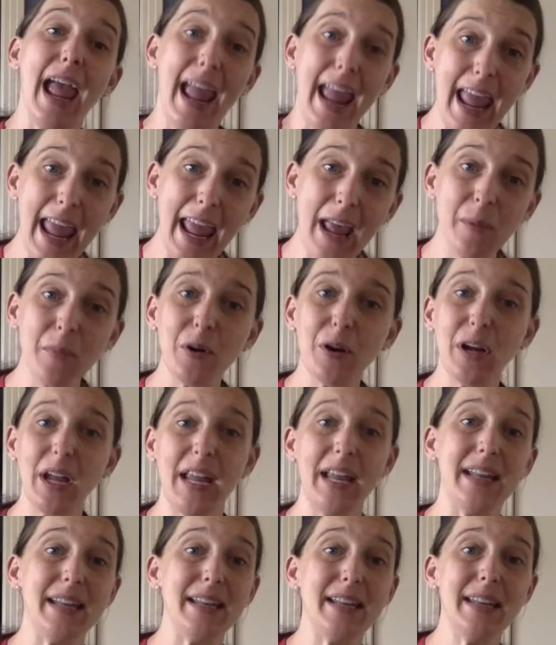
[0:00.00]
hammer
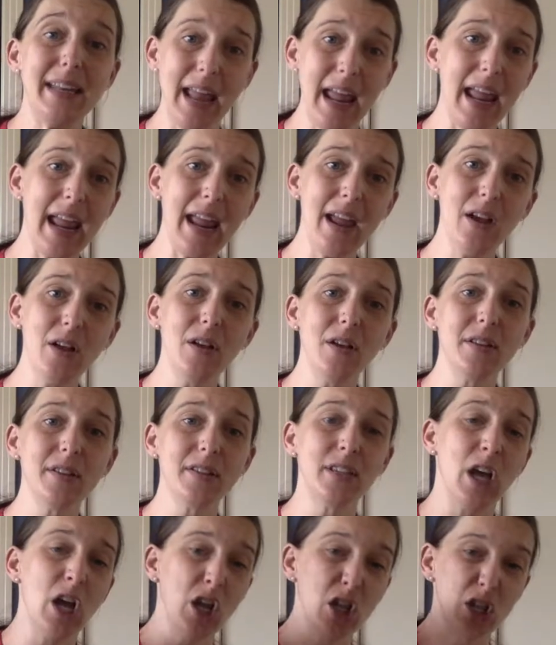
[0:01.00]
in nails,
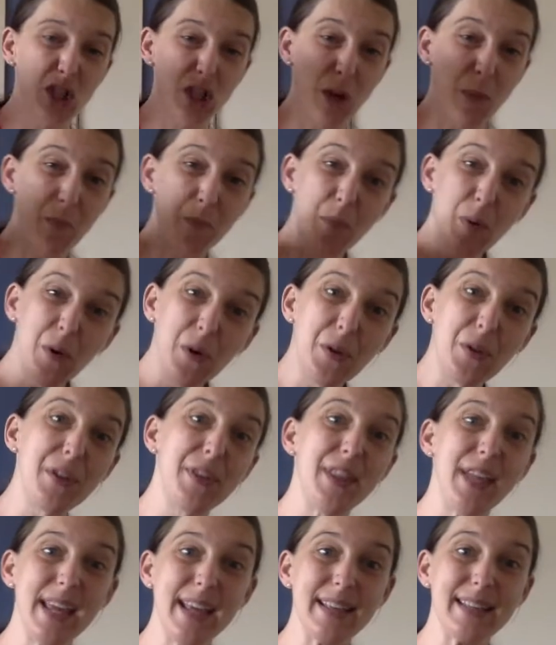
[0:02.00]
to pull
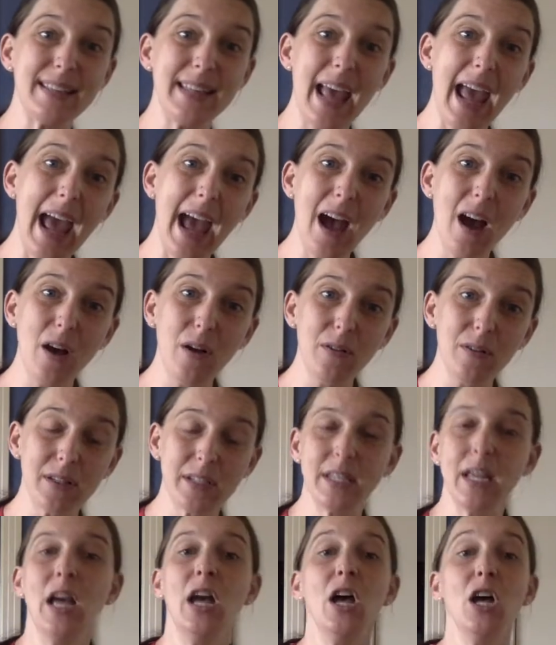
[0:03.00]
things out,
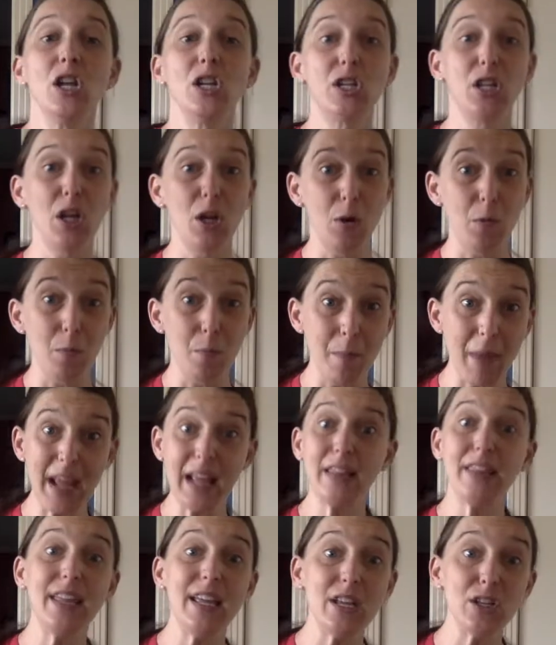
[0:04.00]
to make
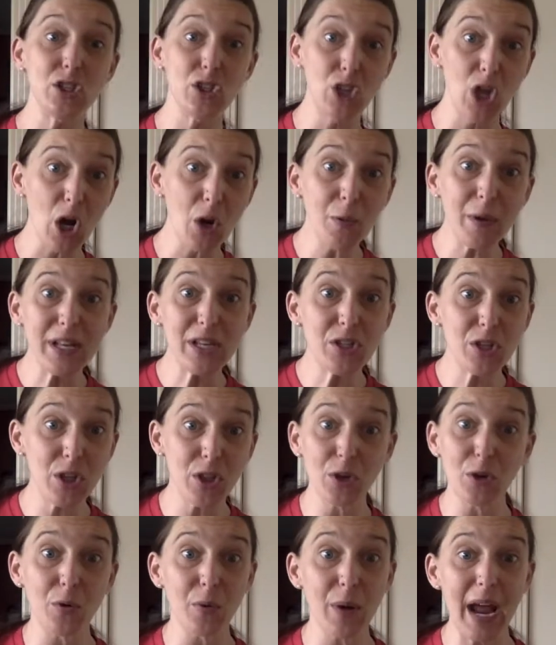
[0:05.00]
things go into the
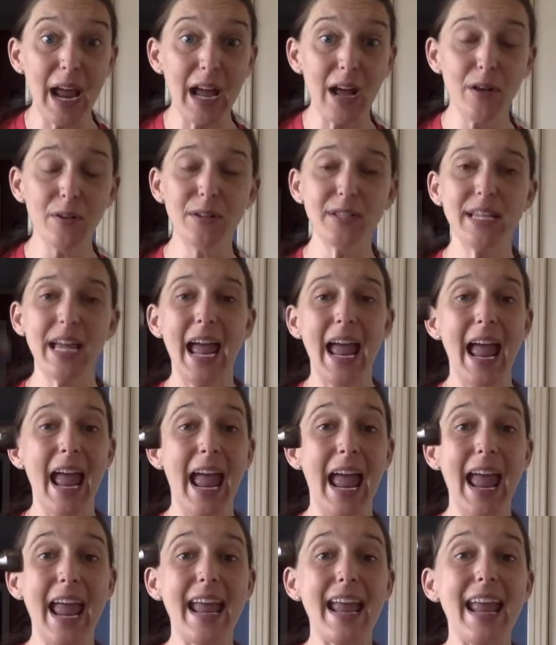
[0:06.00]
ground.
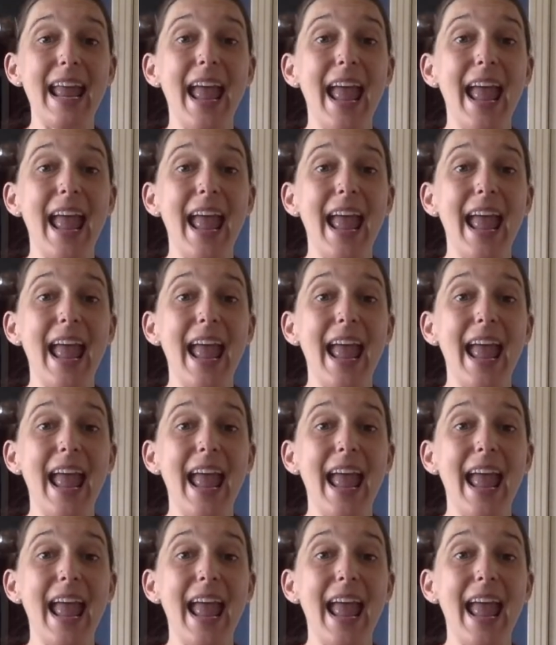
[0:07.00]
A